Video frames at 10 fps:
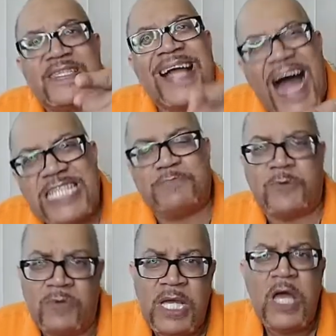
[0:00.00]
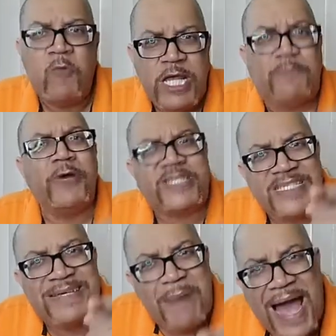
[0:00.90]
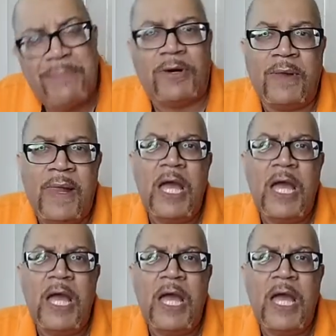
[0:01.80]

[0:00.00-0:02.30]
the gospel, when he preaches the Bible,